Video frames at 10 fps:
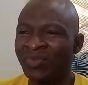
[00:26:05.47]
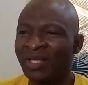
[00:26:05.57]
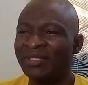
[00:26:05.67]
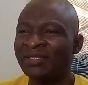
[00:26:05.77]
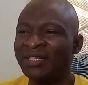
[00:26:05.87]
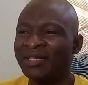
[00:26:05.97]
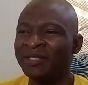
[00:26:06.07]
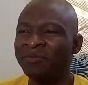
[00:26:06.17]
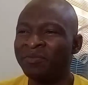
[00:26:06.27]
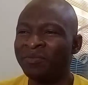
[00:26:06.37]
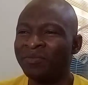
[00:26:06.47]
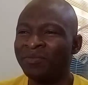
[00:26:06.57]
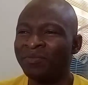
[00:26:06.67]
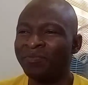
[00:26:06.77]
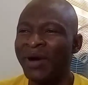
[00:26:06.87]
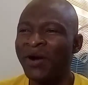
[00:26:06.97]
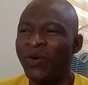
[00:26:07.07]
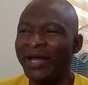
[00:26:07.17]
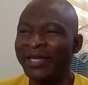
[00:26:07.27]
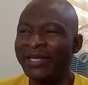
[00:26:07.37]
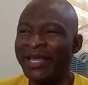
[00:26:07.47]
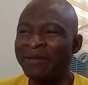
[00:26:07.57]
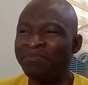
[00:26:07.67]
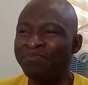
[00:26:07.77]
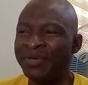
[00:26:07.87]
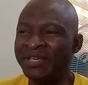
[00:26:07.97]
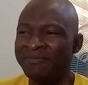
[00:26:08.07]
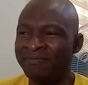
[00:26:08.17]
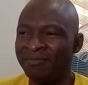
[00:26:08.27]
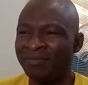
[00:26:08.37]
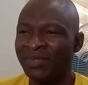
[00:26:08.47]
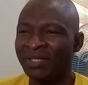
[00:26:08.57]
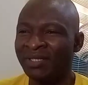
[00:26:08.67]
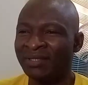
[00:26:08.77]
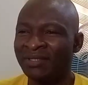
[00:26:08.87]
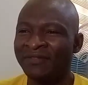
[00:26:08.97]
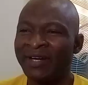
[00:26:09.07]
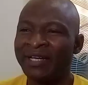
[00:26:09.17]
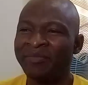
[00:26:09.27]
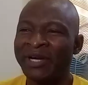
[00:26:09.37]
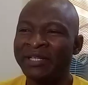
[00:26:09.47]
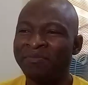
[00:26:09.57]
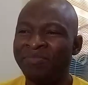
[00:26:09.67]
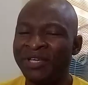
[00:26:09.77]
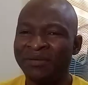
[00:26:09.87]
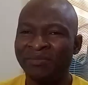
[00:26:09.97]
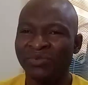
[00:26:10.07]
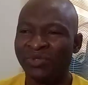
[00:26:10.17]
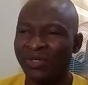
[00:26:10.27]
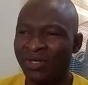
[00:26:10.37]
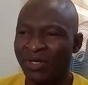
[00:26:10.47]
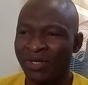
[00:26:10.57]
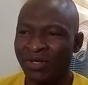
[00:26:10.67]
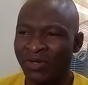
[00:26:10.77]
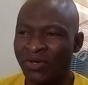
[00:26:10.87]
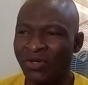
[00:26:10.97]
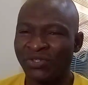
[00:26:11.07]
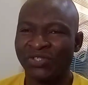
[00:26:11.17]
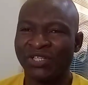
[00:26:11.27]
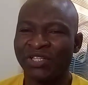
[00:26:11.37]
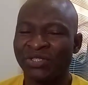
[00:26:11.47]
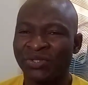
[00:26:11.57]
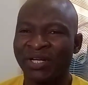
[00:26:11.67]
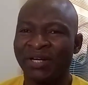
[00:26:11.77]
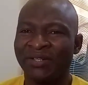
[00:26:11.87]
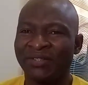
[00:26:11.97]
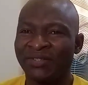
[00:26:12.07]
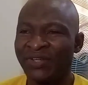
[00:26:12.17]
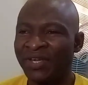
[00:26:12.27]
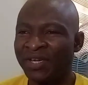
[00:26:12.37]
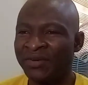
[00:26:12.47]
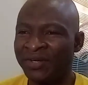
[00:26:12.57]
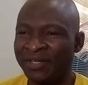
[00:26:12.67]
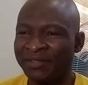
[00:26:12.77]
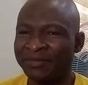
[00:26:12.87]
It is the power in a beam divided by the beam's cross-sectional area.